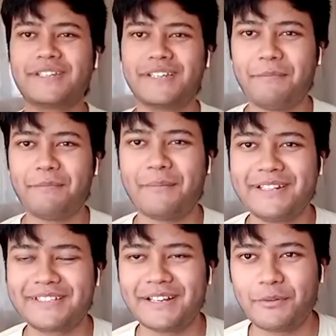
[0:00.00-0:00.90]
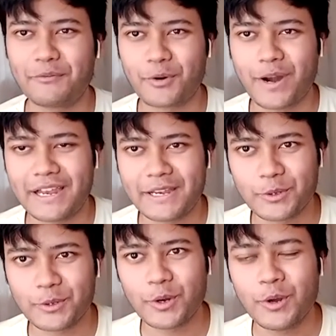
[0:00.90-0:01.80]
question, ma'am and sir, before I
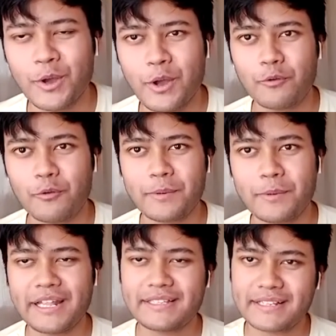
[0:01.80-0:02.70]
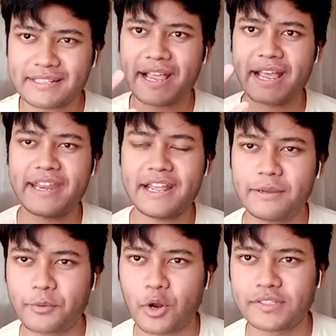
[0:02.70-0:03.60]
let you go, would be that just like any
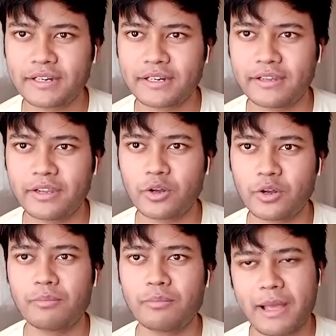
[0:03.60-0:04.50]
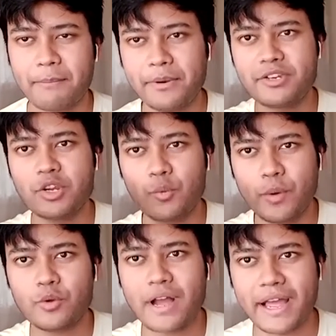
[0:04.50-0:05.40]
other project, you know, I'm pretty sure
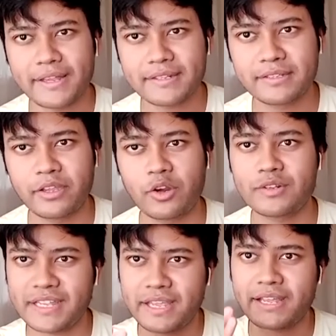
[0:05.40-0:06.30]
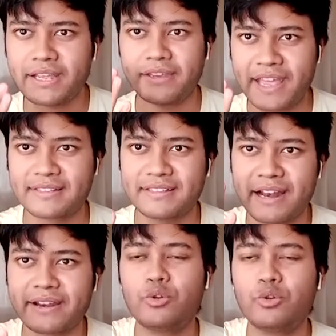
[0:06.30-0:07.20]
when you guys, you know, say yes,
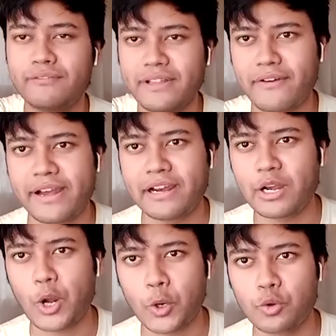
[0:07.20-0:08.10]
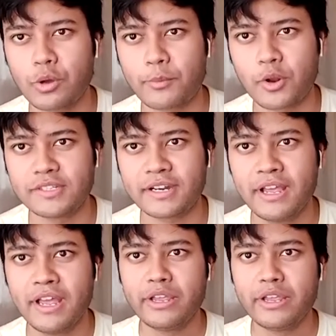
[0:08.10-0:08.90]
that you give that final nod to a project,